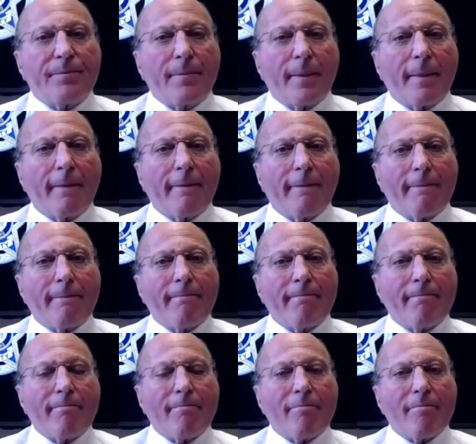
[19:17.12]

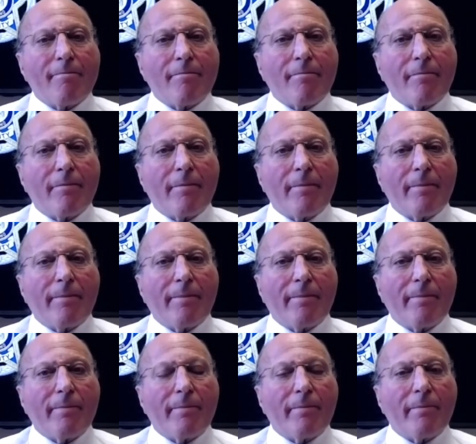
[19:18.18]

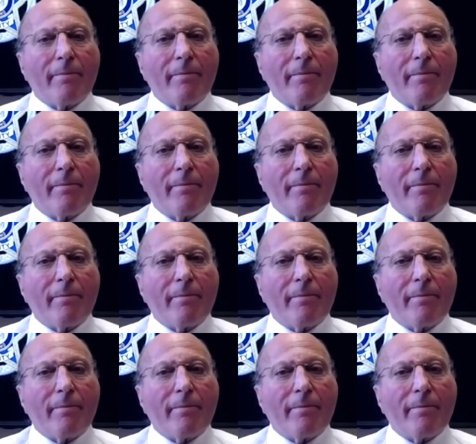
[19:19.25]
(no one is talking)